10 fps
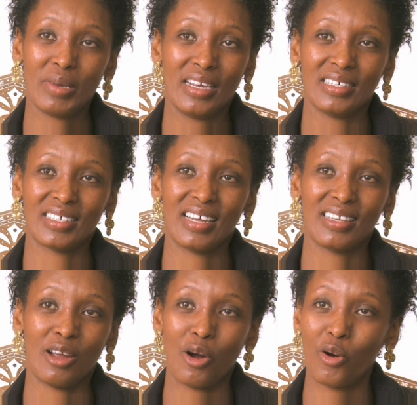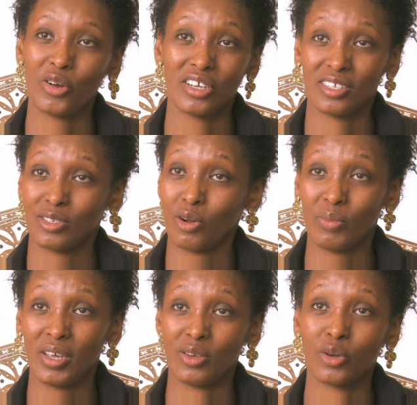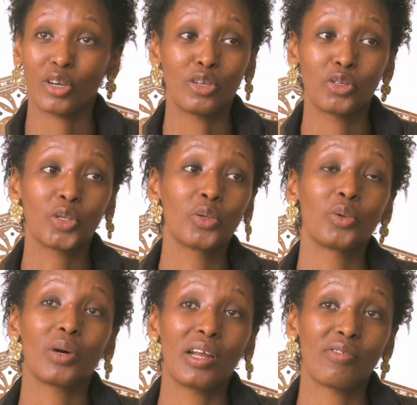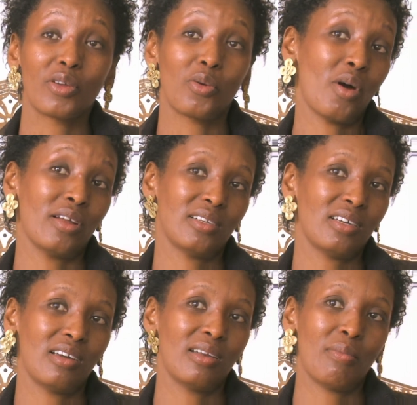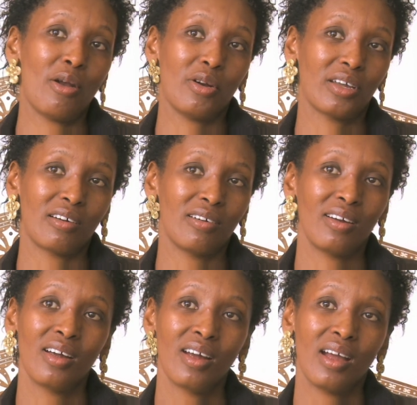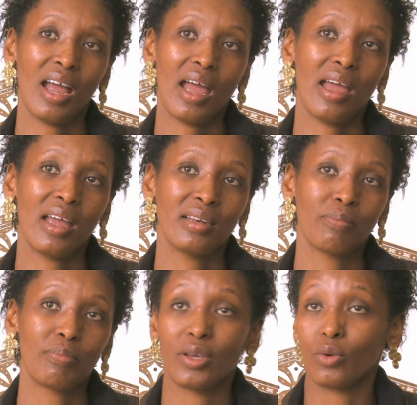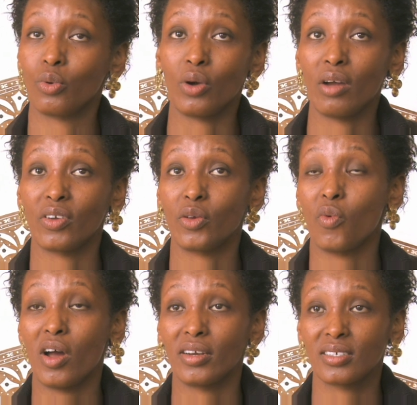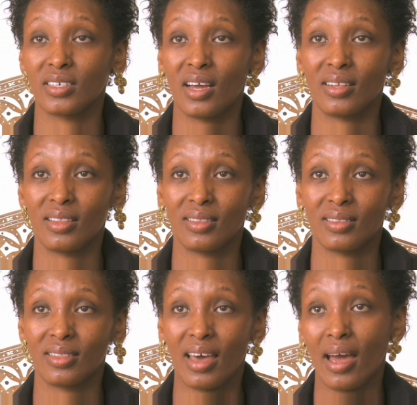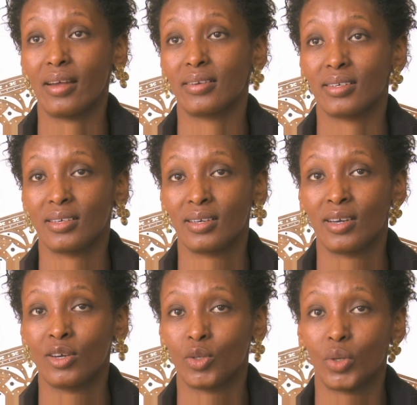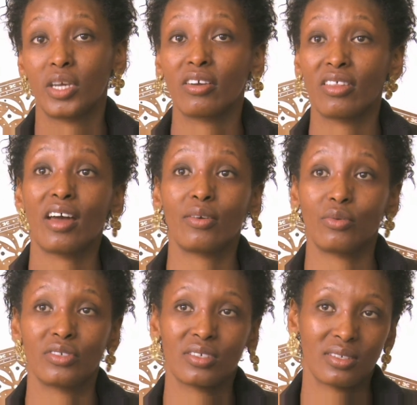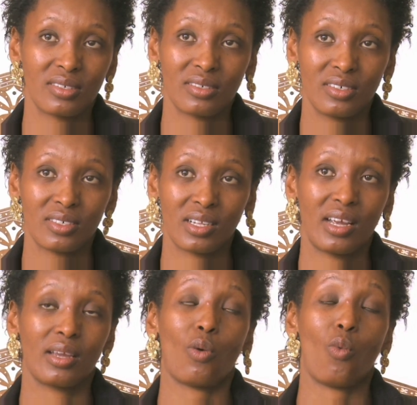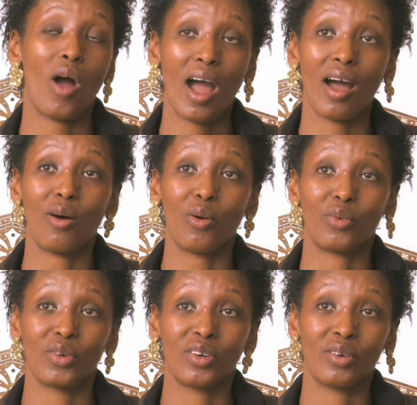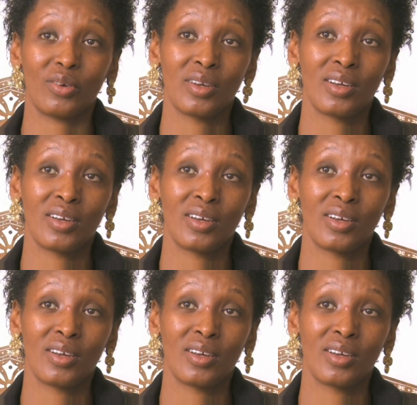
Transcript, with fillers: beings, and they always told me, you can do whatever you want here in America and be whoever you want. And that, to hear that was just like, wow, you know.